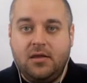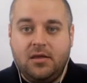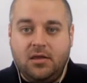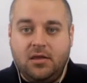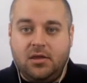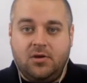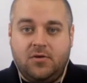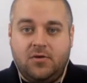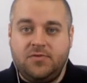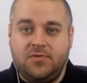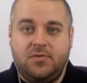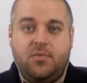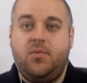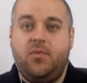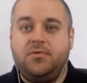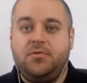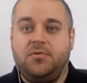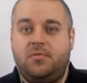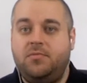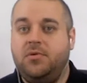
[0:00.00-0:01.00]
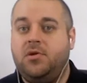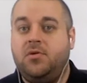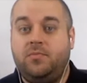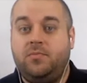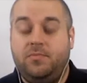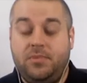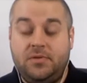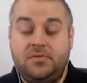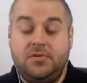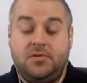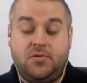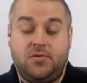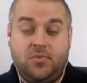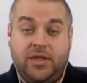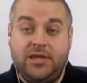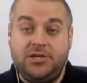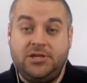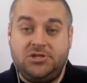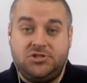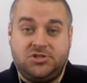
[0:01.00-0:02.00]
You know, if someone wants to build a business
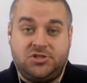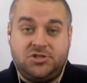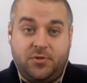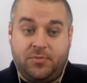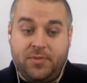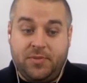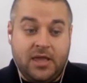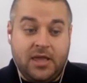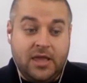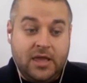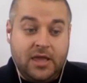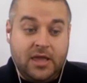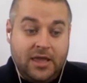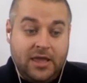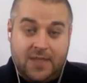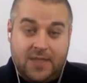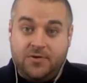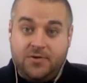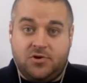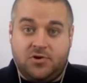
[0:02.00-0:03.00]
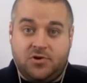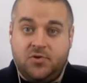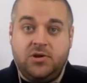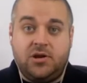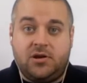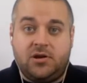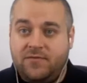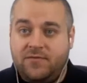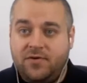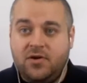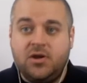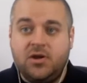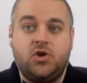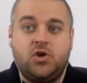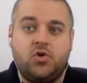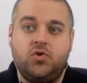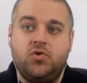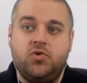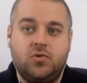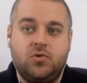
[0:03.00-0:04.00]
relationship with me, and they're doing it in a very
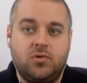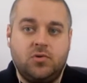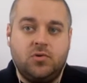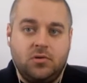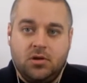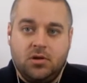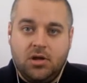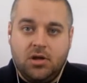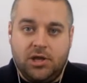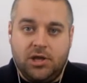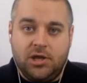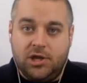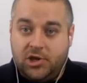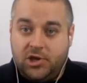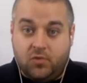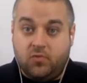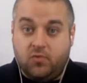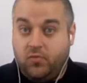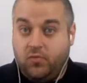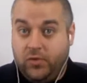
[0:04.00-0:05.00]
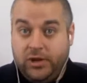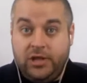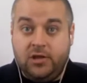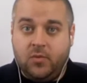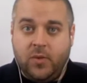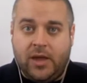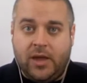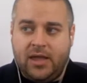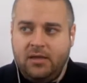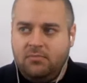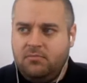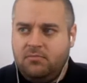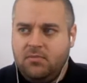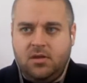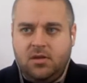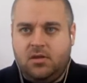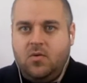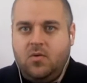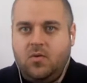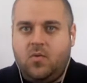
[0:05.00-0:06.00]
cool, you know, real way,
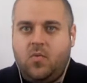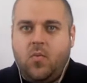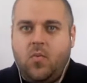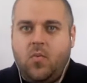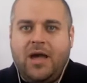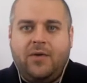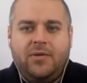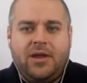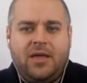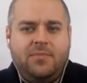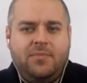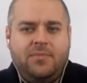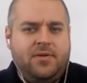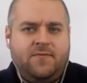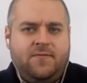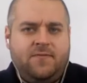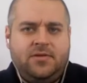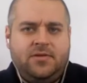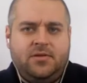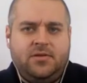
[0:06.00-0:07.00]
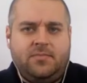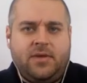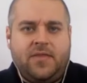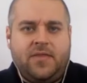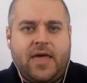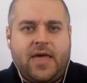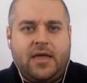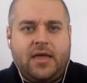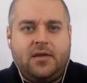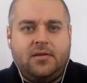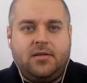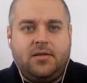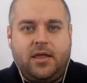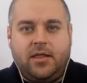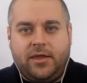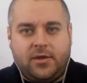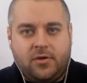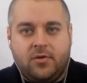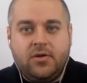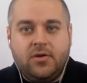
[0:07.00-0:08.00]
why would I be offended by that?
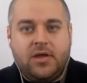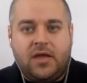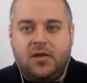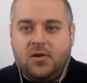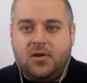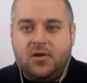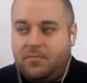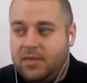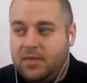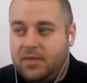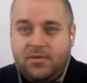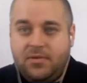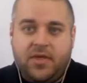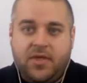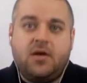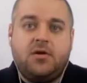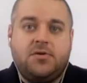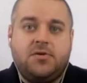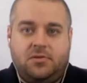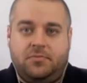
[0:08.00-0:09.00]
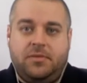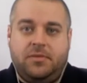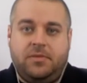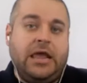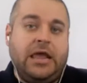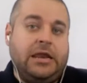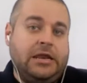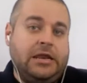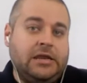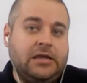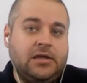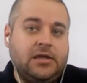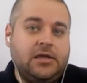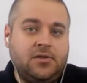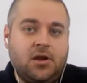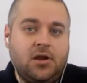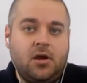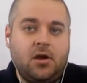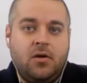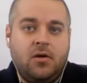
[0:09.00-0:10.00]
Like, okay, you know, maybe they are somebody I need to get to
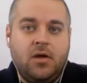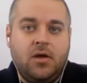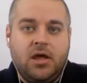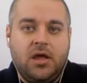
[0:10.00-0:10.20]
know.